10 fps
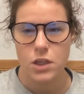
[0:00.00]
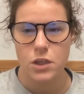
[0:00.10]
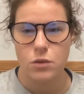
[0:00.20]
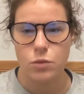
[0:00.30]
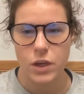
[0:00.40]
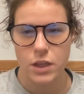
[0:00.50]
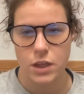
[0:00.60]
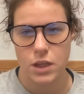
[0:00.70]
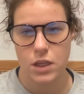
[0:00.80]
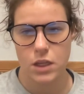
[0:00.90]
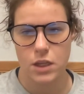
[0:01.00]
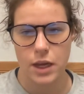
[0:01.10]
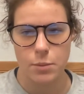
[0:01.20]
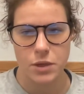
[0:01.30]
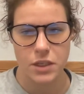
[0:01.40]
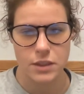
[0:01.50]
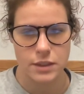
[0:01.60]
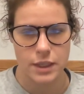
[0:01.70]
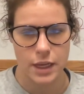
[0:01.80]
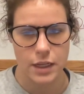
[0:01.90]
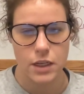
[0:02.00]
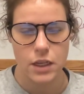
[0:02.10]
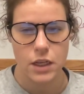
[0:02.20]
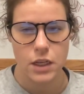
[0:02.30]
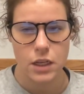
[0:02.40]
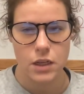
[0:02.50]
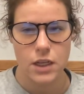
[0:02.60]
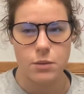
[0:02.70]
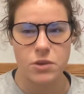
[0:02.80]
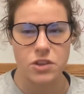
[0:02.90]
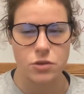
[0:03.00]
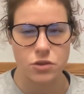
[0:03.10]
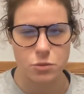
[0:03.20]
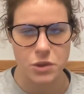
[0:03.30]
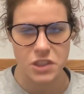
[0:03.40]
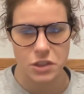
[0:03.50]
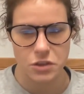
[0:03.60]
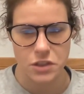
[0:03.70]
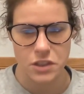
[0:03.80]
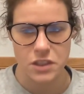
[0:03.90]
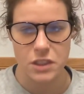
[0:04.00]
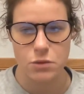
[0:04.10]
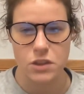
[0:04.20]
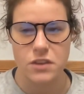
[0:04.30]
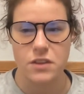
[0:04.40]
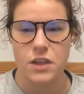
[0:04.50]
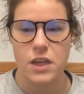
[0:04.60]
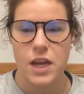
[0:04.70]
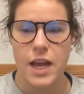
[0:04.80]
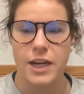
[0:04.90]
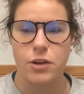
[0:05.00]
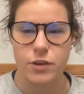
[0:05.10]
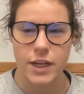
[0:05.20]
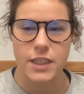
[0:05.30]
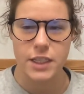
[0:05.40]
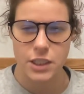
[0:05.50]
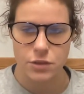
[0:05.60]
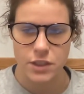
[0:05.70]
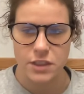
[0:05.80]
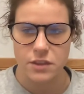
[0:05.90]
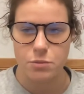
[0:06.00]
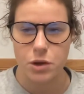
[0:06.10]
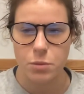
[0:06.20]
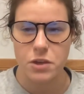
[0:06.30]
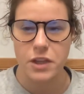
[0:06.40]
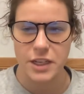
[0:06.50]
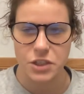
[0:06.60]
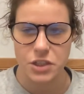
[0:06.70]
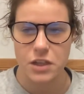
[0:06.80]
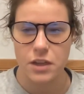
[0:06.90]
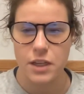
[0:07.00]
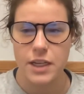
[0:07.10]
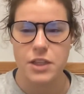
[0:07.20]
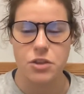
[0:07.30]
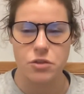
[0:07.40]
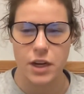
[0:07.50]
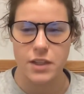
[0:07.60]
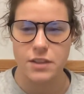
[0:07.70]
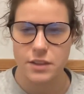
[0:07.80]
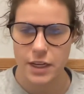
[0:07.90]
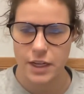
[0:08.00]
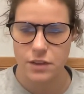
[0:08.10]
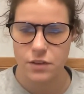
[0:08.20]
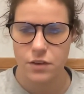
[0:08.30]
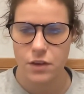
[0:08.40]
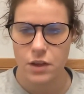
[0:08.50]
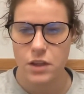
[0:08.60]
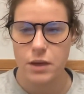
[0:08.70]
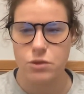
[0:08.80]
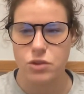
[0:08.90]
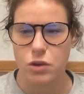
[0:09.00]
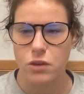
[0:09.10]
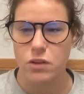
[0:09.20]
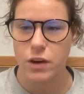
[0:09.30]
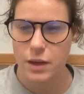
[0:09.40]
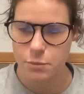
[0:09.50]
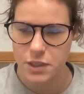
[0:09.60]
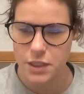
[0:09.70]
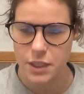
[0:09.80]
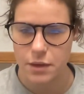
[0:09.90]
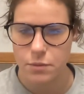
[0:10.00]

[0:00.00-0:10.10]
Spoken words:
With that being said, it must also be noted that there was a great increase of population in the United States that was growing rapidly.